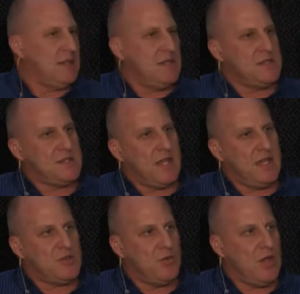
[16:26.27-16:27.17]
at this
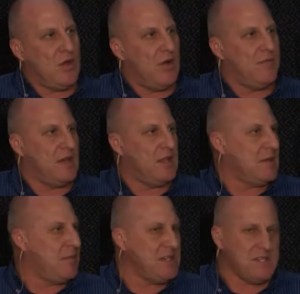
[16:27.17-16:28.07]
stage, we offer
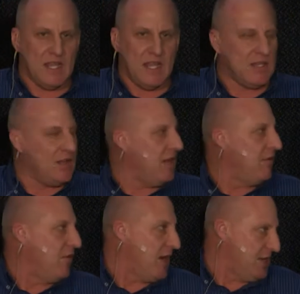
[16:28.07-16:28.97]
the basic
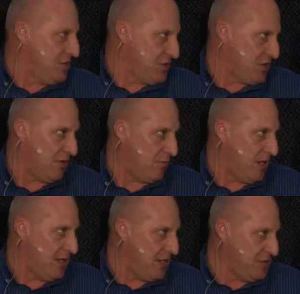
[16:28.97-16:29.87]
entry-level ranges of
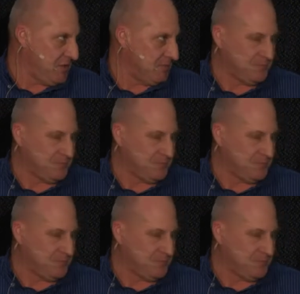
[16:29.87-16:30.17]
windows,